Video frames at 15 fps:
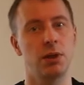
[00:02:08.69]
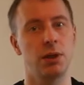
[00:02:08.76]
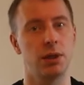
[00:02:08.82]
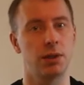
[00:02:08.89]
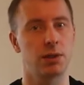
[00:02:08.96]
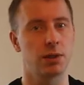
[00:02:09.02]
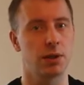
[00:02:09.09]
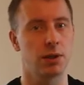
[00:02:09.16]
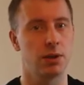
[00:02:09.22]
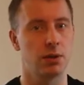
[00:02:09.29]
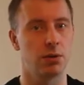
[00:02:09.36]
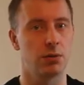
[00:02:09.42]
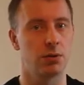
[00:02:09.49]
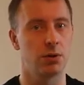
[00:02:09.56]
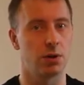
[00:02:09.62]
inside
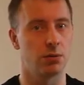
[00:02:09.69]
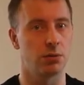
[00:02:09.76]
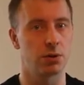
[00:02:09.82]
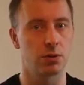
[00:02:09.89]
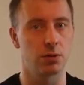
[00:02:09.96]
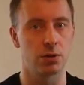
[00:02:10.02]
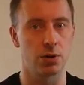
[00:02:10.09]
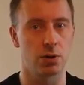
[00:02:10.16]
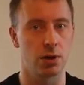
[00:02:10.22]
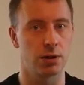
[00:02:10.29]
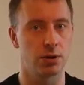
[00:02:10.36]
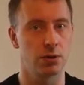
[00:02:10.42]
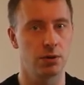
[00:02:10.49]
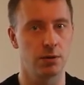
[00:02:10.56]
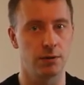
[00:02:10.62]
your TransController Controller
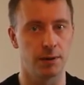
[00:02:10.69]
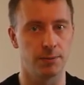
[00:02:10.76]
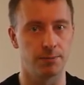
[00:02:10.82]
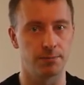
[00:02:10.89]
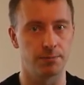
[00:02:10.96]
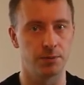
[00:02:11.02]
software.